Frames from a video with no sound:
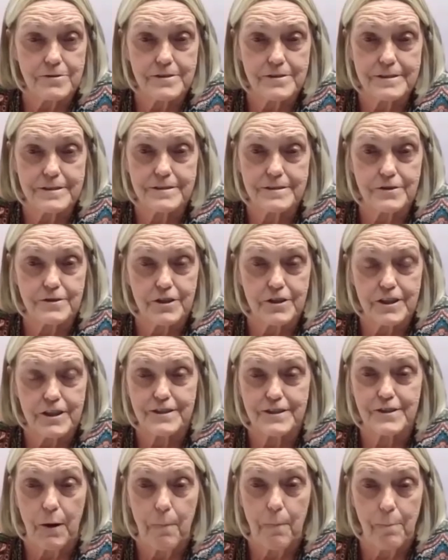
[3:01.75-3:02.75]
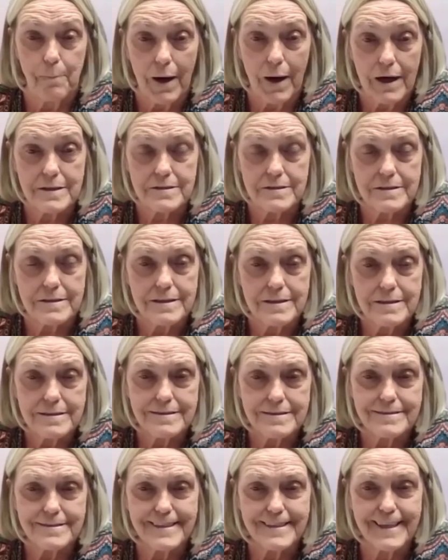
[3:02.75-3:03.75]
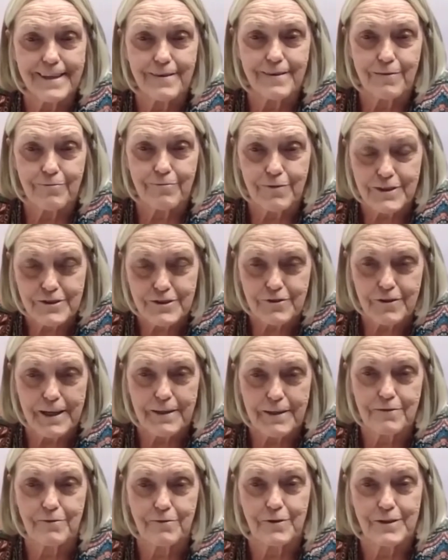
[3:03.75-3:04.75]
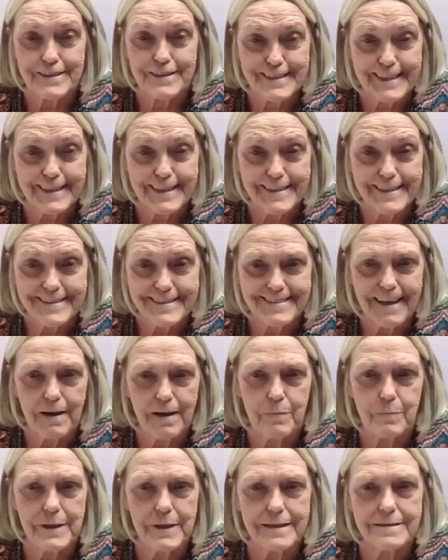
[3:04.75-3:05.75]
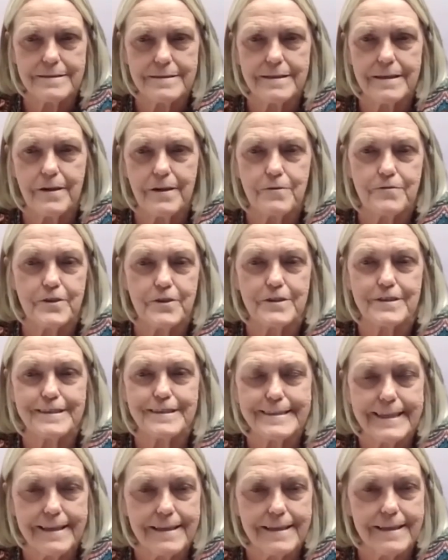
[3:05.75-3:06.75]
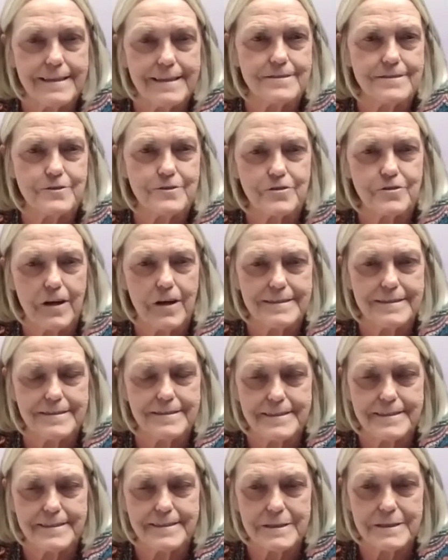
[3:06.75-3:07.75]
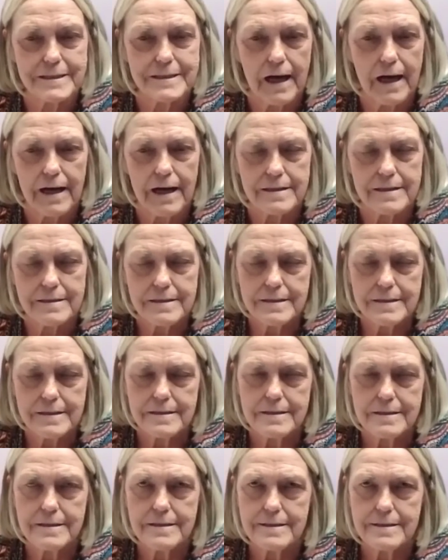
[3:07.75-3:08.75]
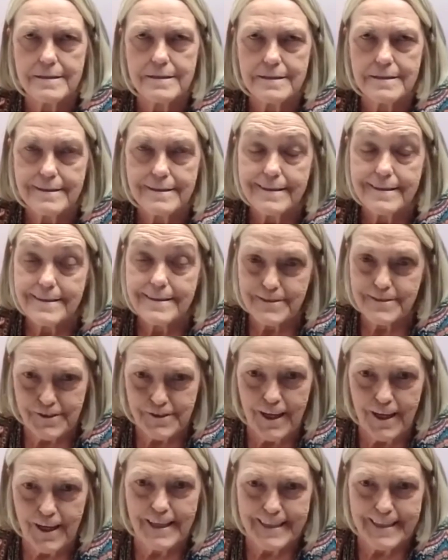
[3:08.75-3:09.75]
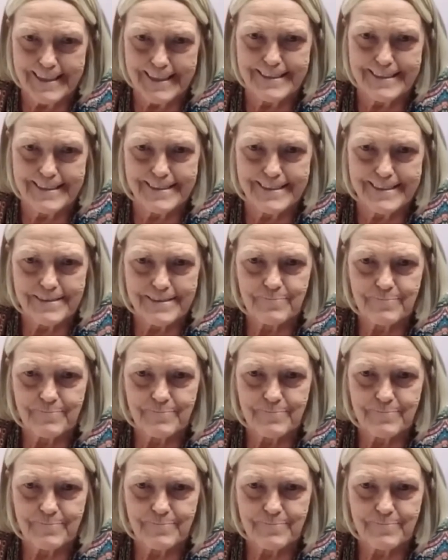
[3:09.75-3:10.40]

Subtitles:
it took us a month to get a refrigerator for a tenant. If you're a tenant and trying to deal with that, it's not an easy